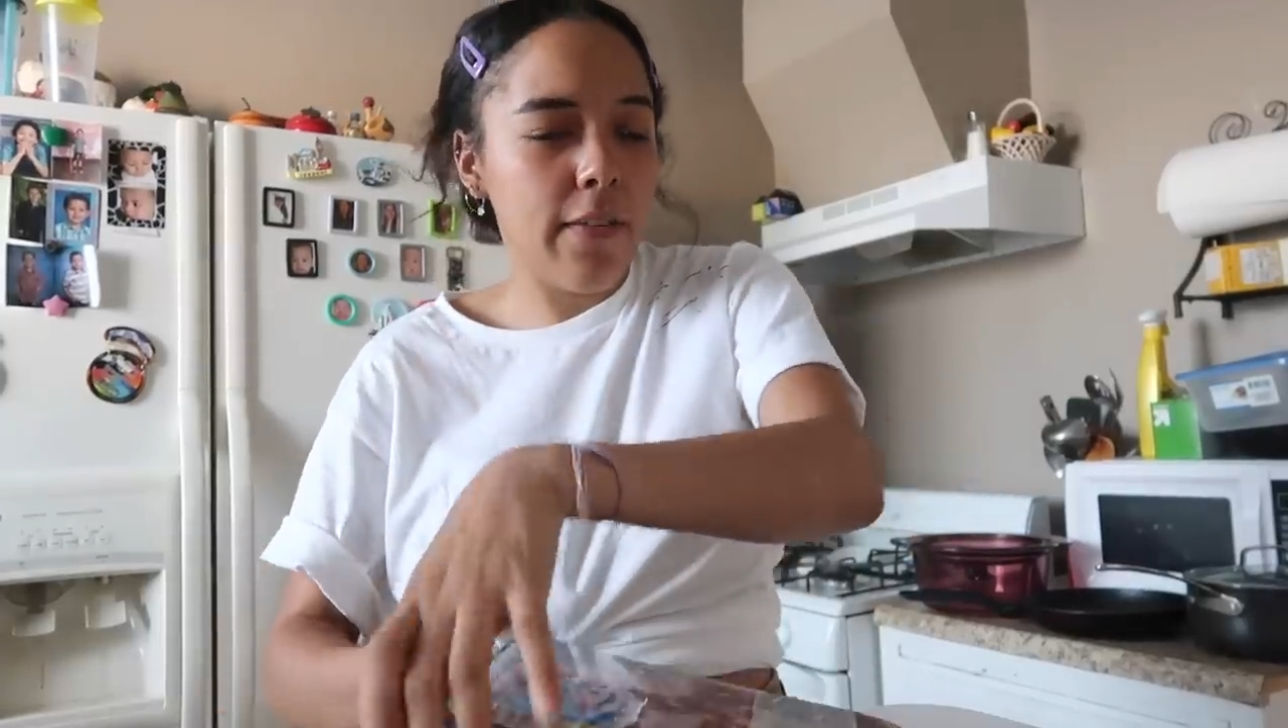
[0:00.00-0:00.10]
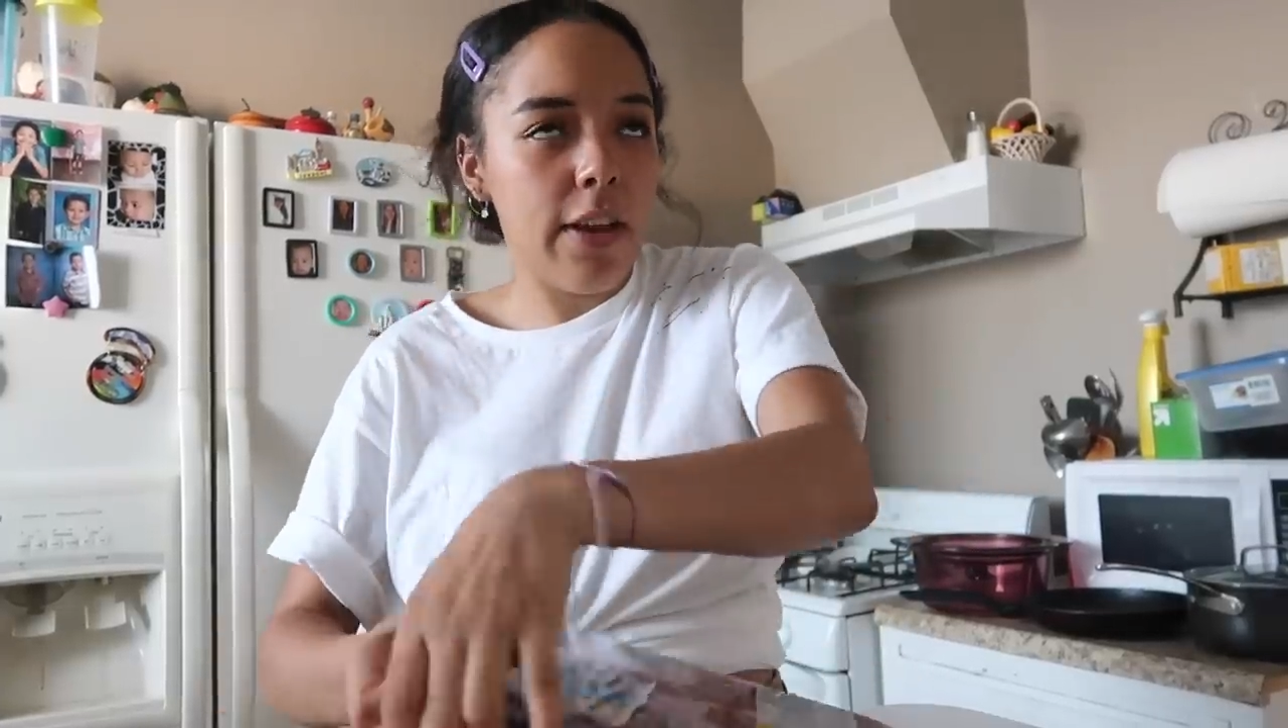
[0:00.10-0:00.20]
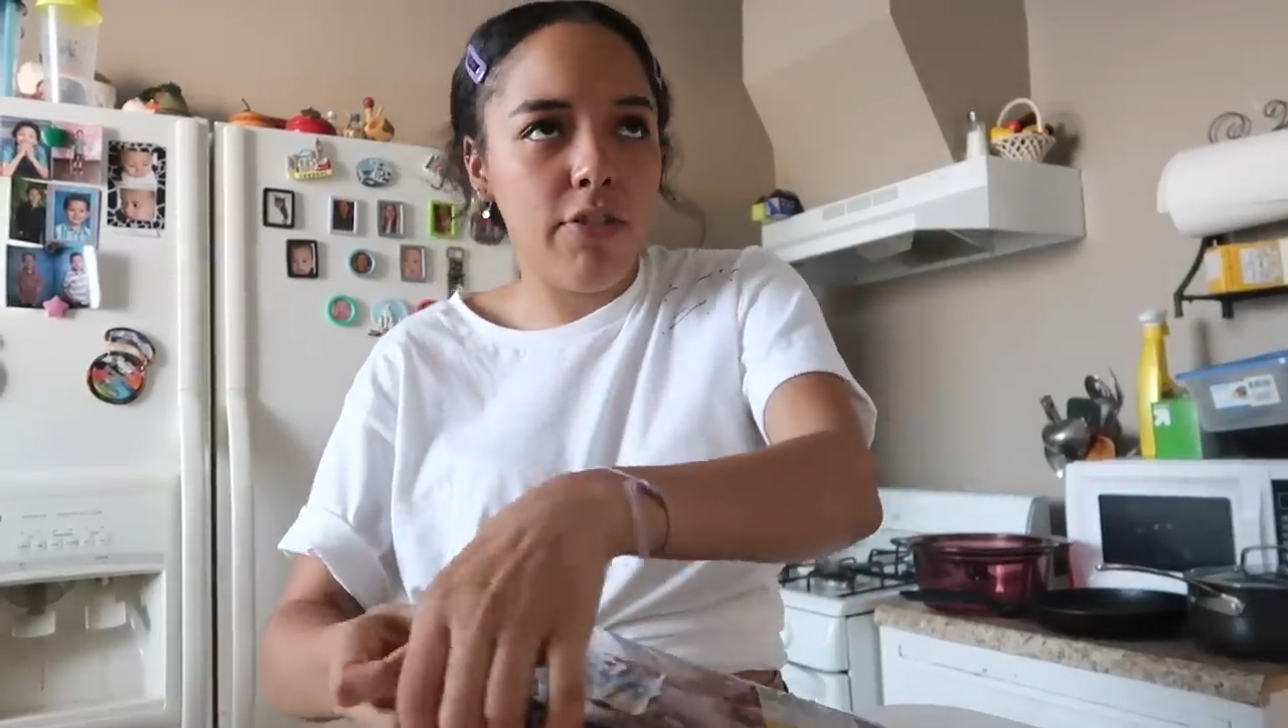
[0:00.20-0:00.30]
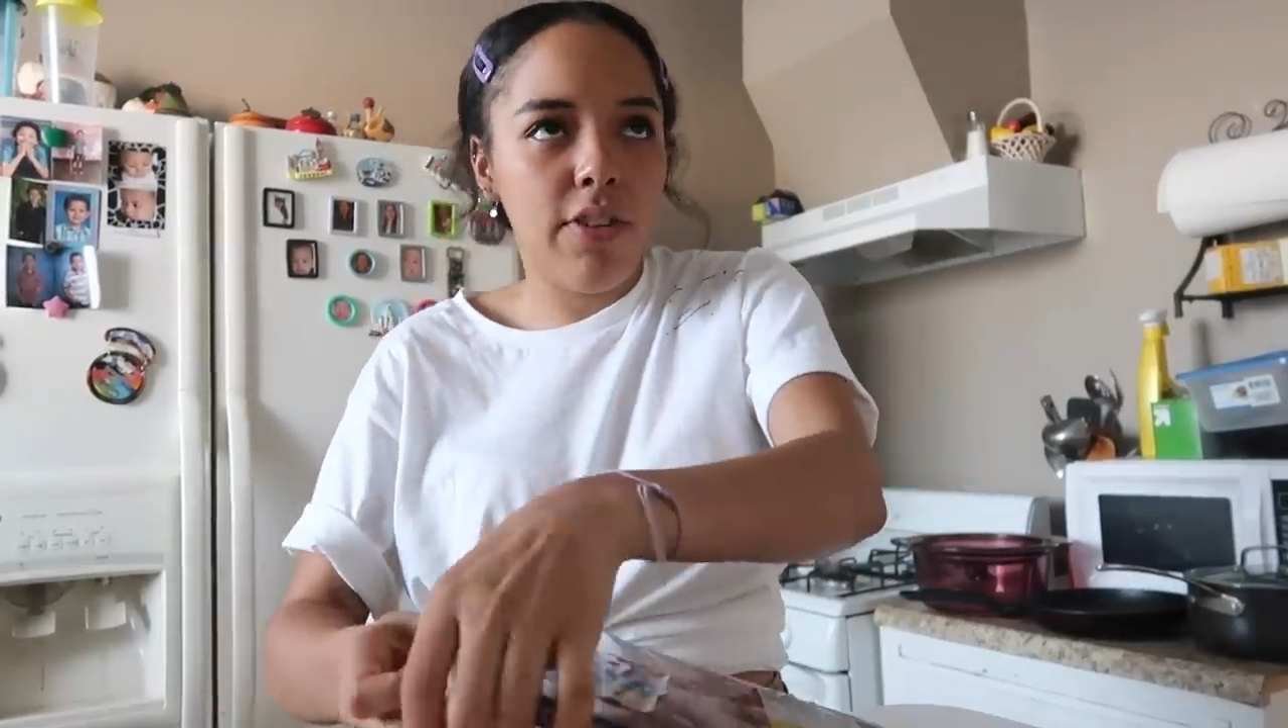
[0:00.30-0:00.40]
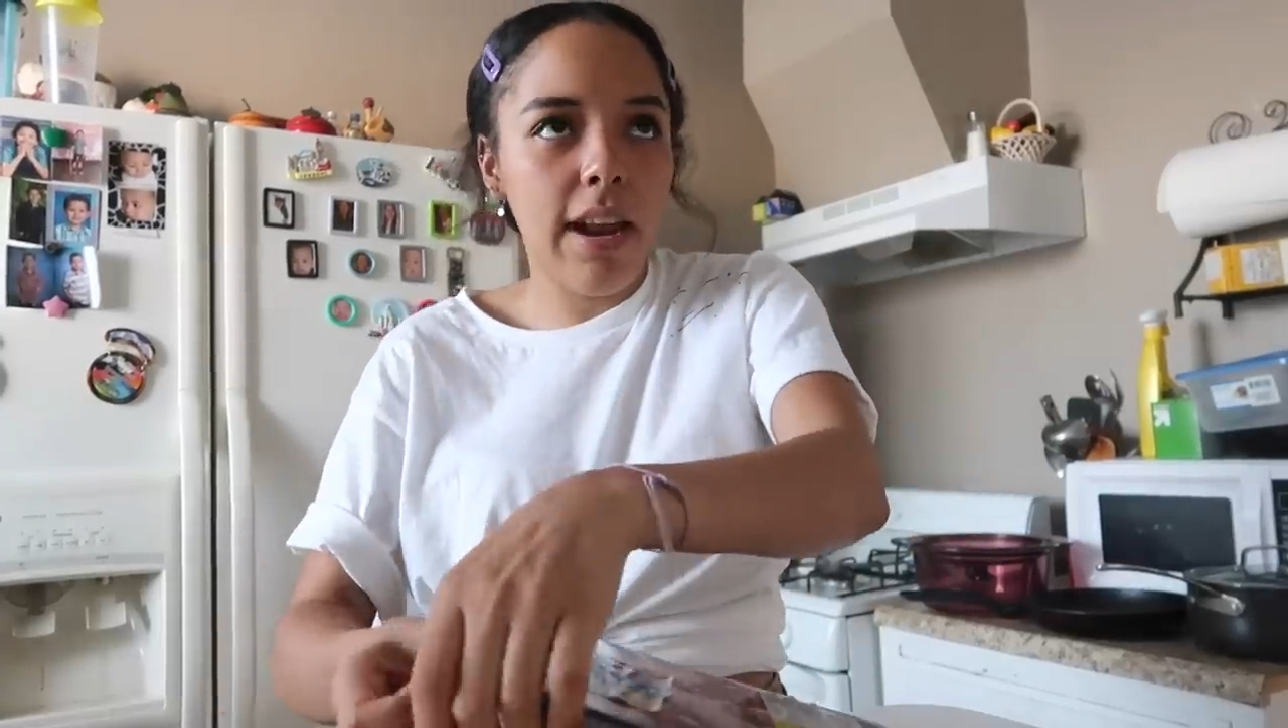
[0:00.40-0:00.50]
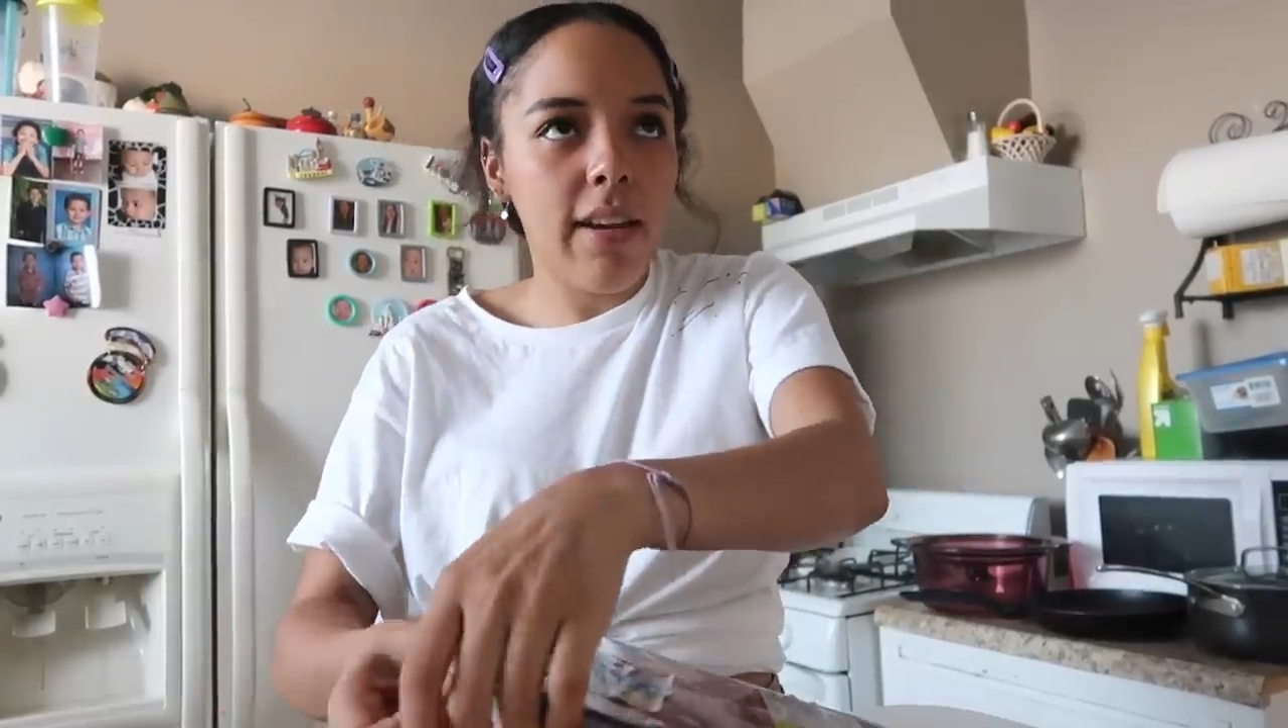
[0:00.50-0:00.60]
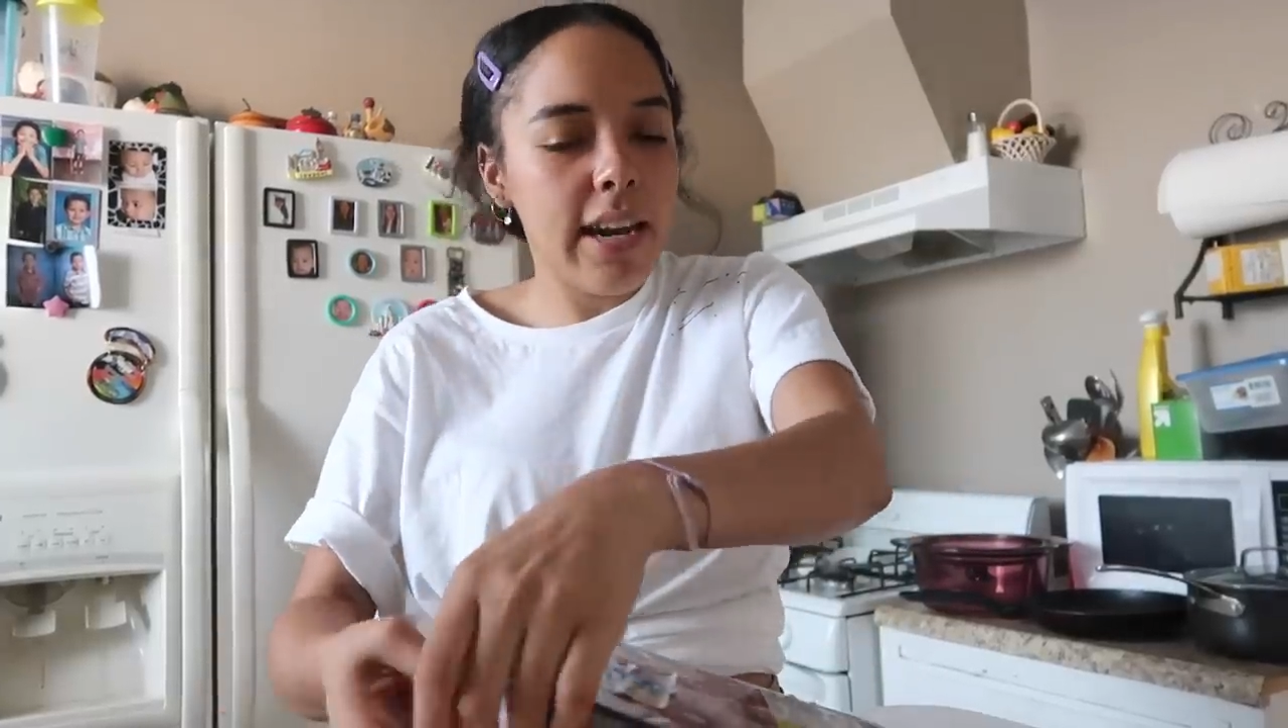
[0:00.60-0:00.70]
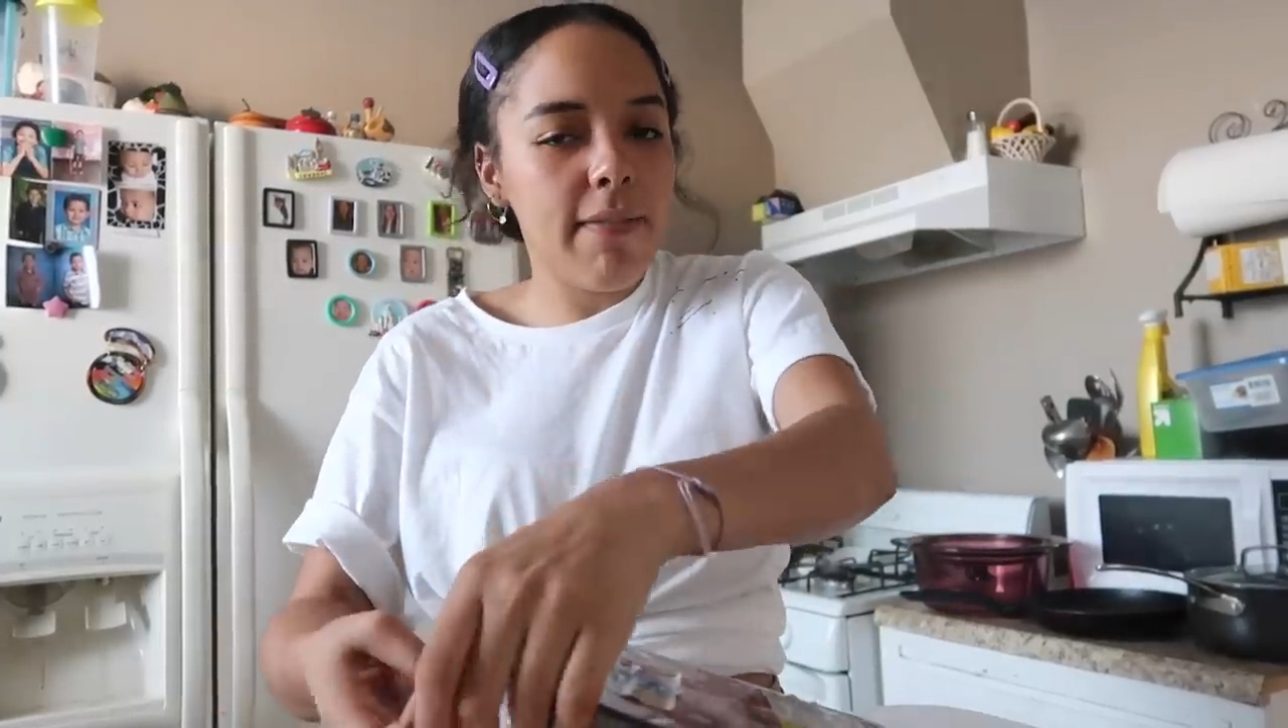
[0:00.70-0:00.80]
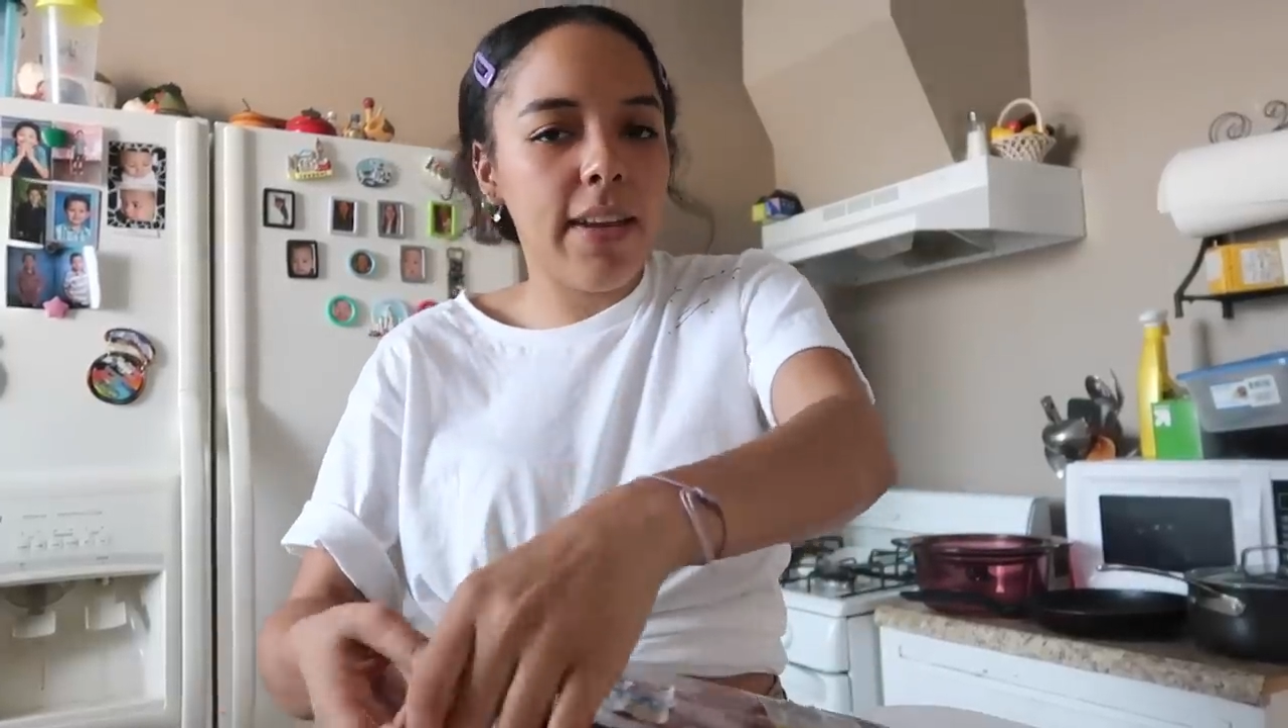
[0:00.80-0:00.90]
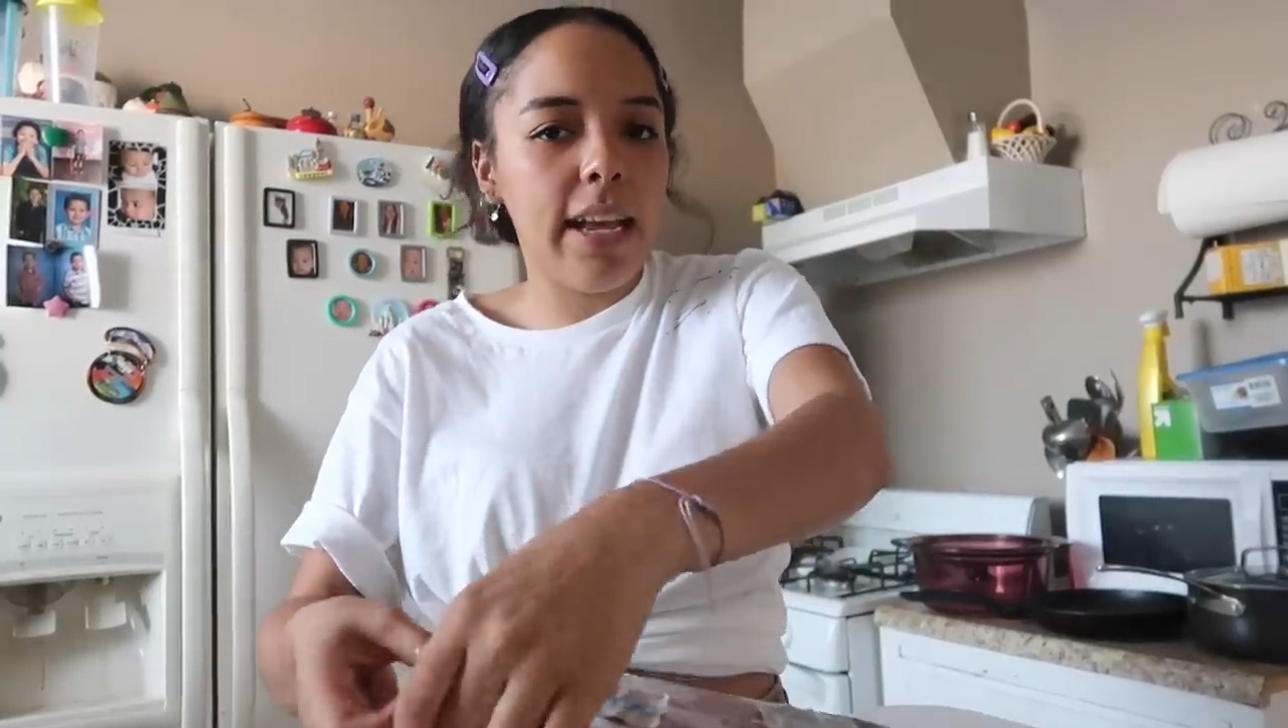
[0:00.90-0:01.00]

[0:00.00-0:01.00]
vegetarian,